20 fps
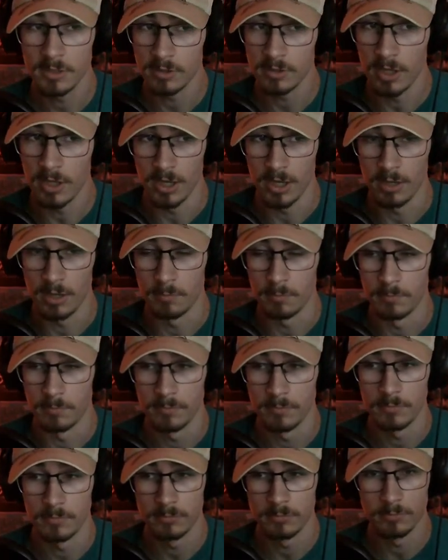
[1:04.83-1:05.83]
game,
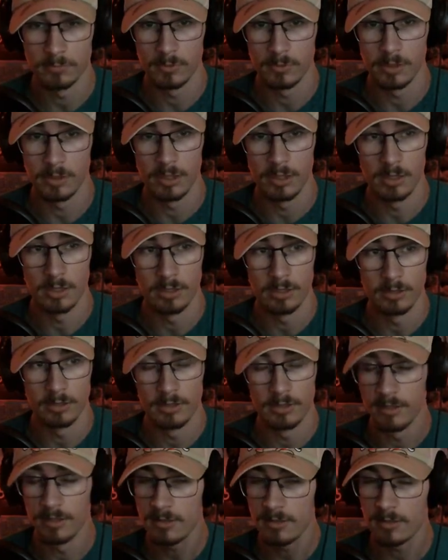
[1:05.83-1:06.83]
and
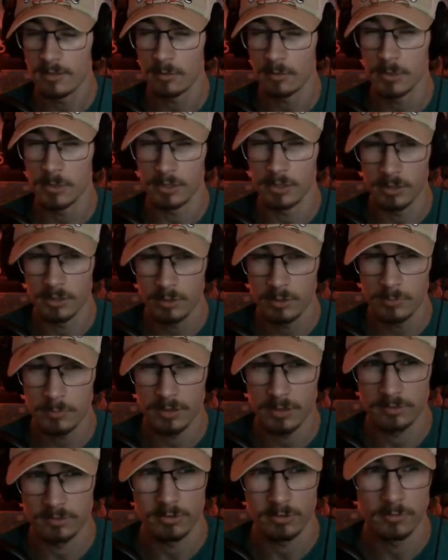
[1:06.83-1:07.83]
it didn't tell me to kill
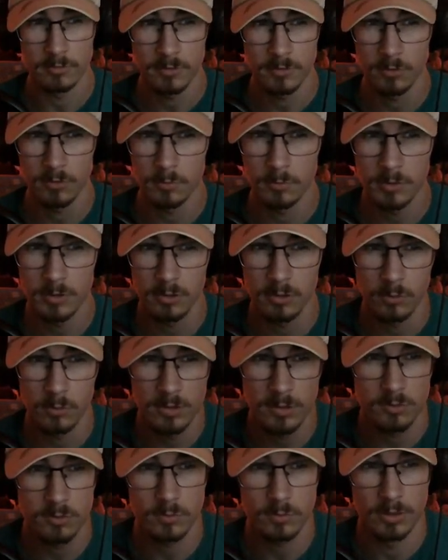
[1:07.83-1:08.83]
myself, it told me to go
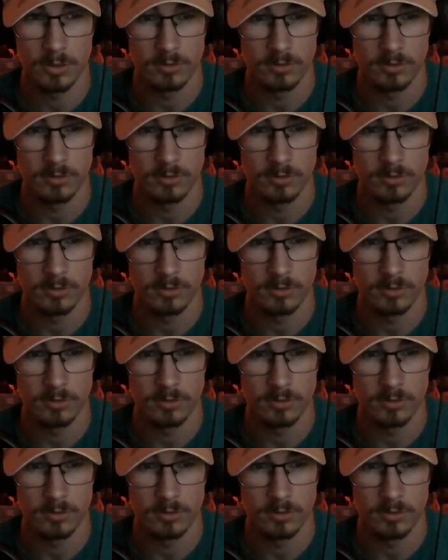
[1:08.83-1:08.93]
this way.